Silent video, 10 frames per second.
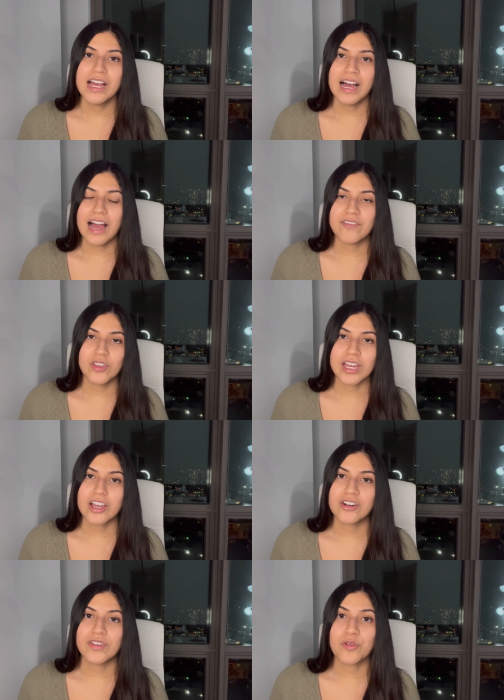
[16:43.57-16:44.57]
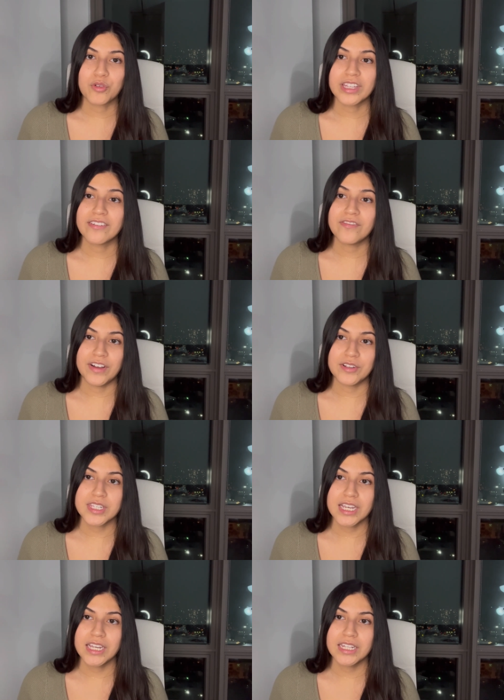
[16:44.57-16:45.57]
I feel like I could have like really
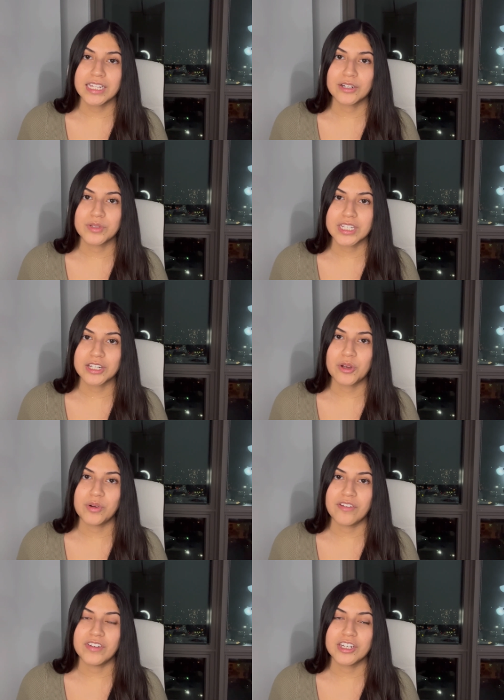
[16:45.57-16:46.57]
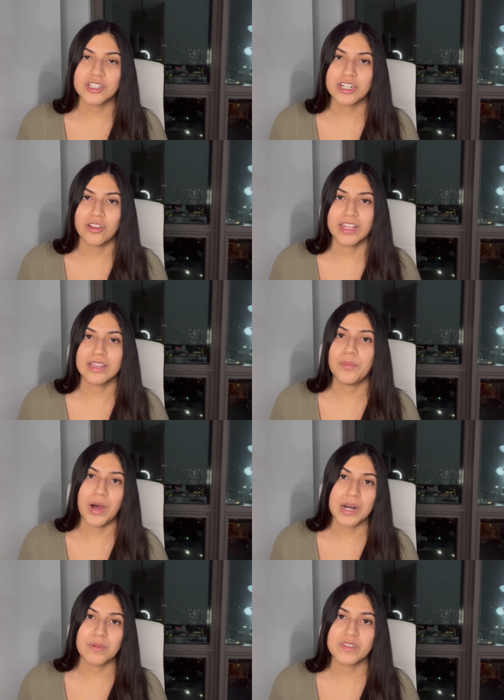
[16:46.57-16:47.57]
felt it. Like there was like no definition on like the
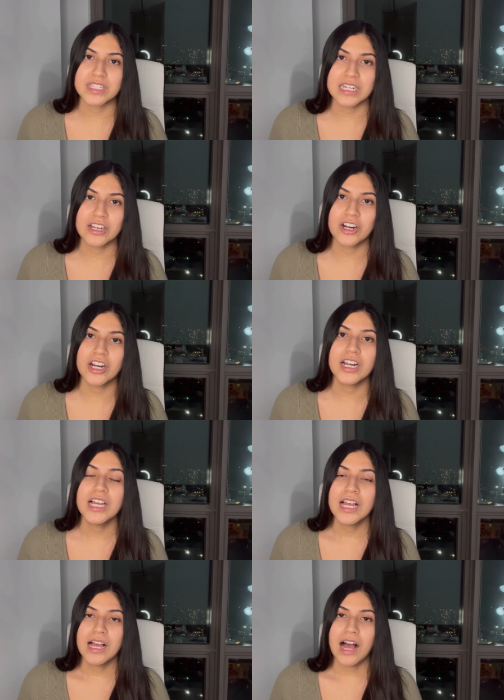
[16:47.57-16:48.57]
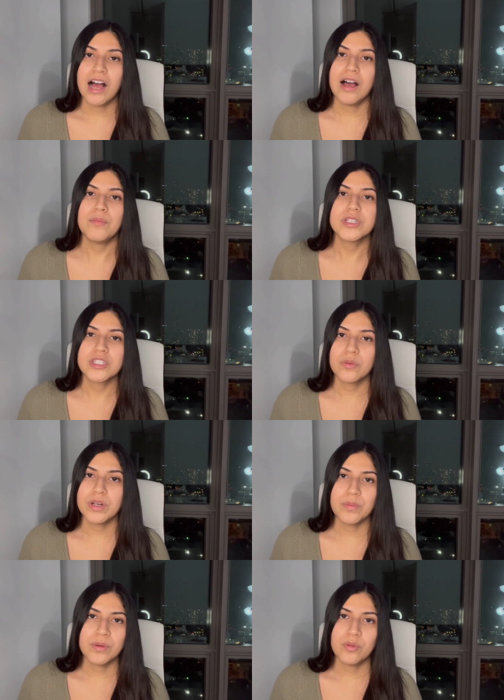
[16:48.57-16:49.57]
bottom of the sneaker. But so
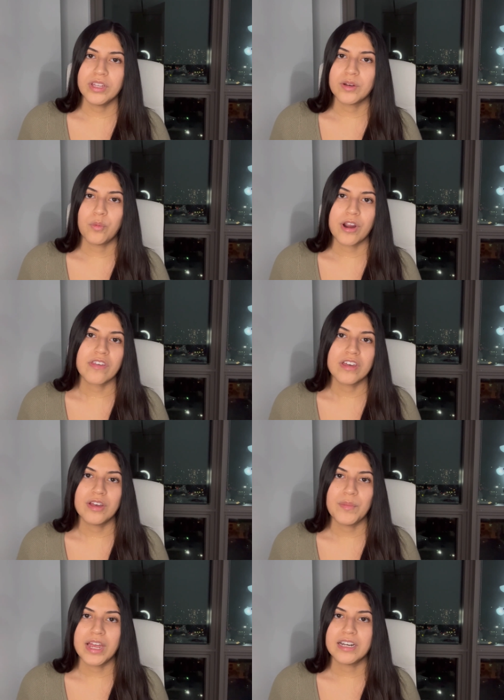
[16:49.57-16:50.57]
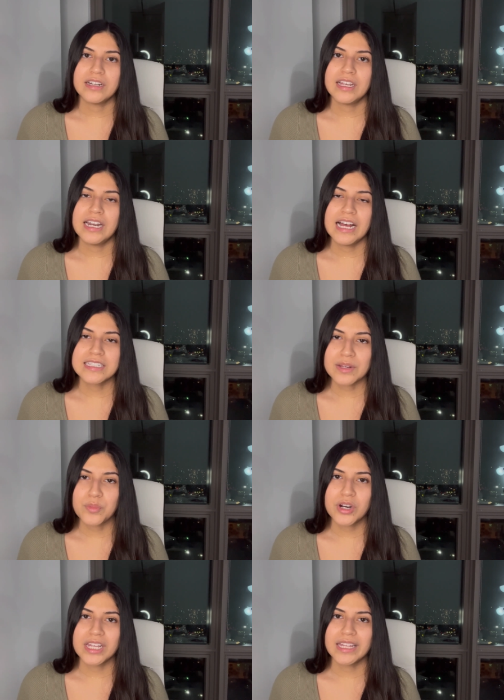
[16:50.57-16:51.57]
many people like wear them, and it has like
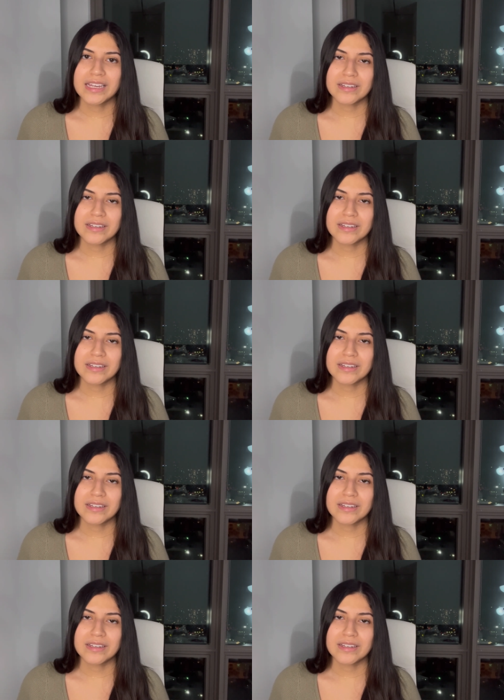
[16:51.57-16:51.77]
pretty like